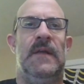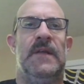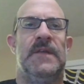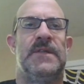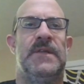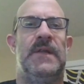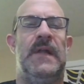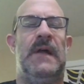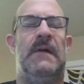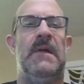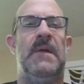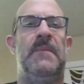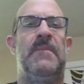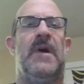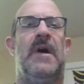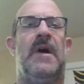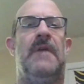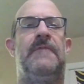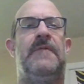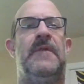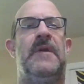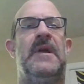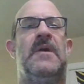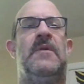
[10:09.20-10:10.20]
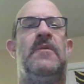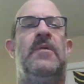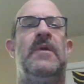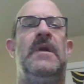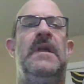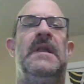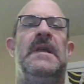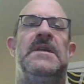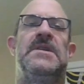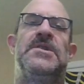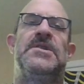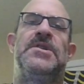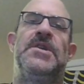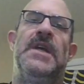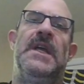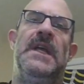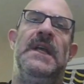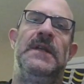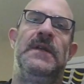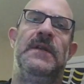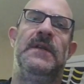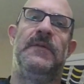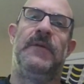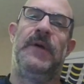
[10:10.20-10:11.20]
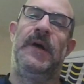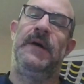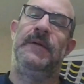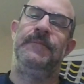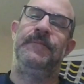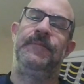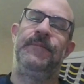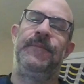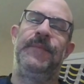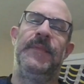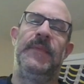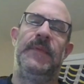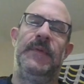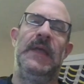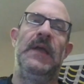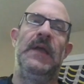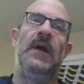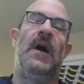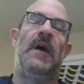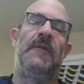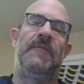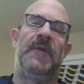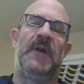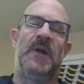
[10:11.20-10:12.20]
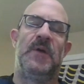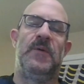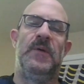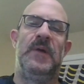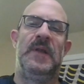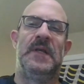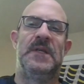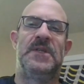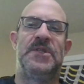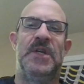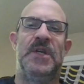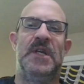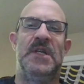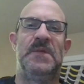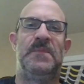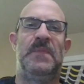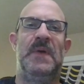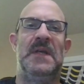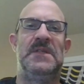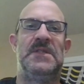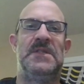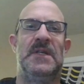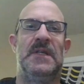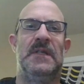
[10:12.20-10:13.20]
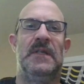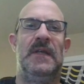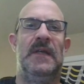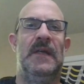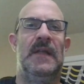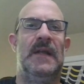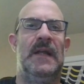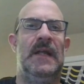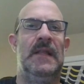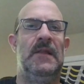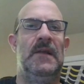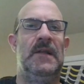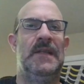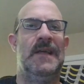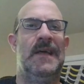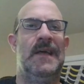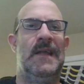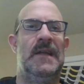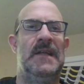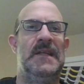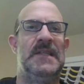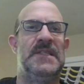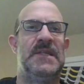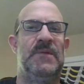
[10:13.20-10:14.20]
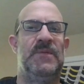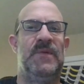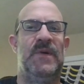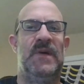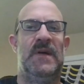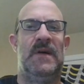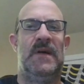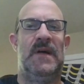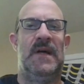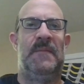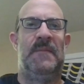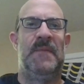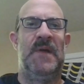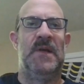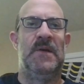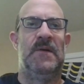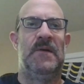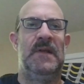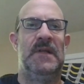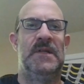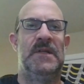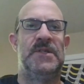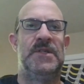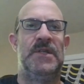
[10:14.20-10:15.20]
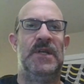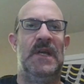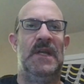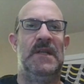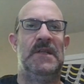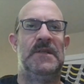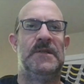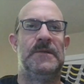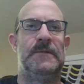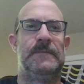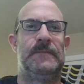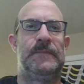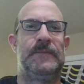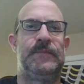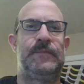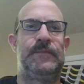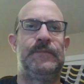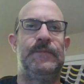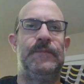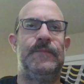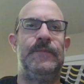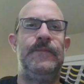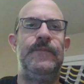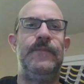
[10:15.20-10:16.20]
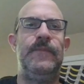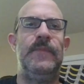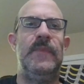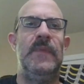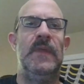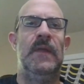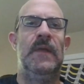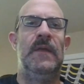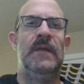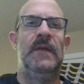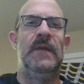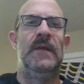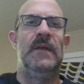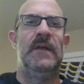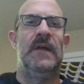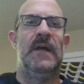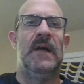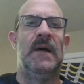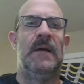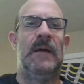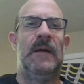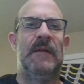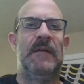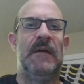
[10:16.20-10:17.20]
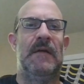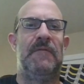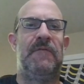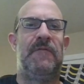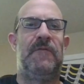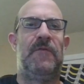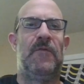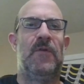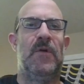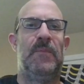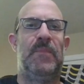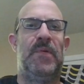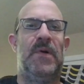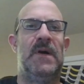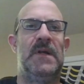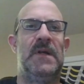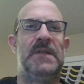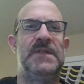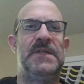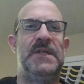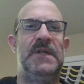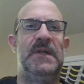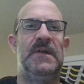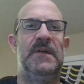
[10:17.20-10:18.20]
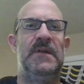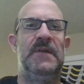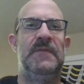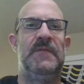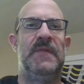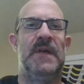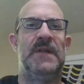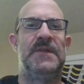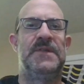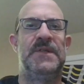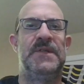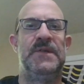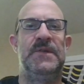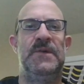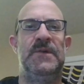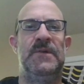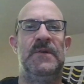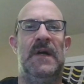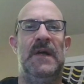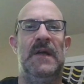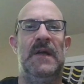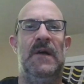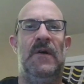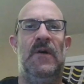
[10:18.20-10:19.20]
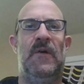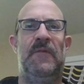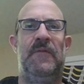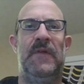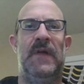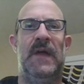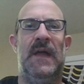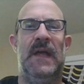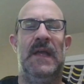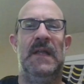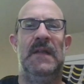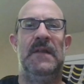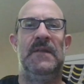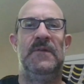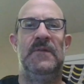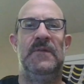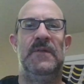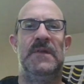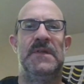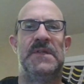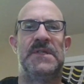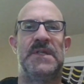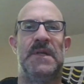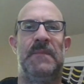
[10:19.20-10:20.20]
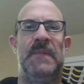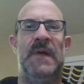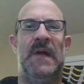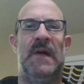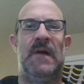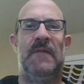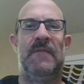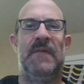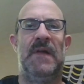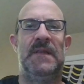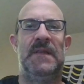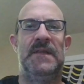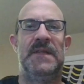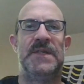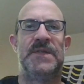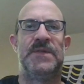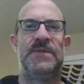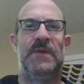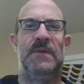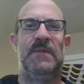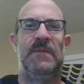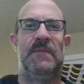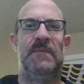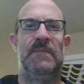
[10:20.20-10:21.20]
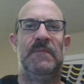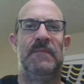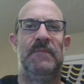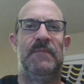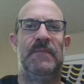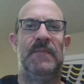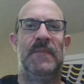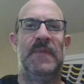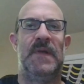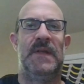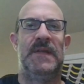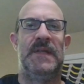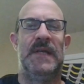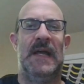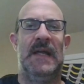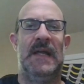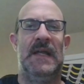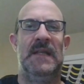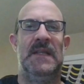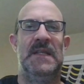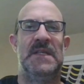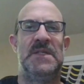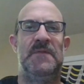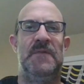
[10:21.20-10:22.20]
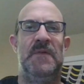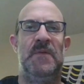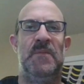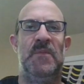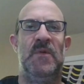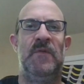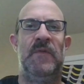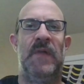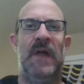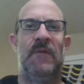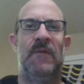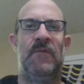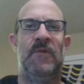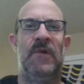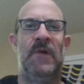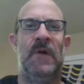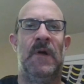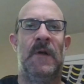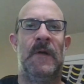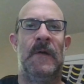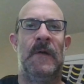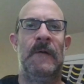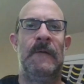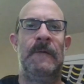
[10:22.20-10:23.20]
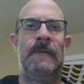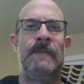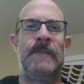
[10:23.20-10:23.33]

So now he offered a queen exchange. Well, he offered a queen exchange basically. And I looked at it and I said, well, I'm going to go ahead and exchange. I've got 4 pawns here. You've got 2. Hopefully I can do this somehow. I've got this one attacking this if you move that rook.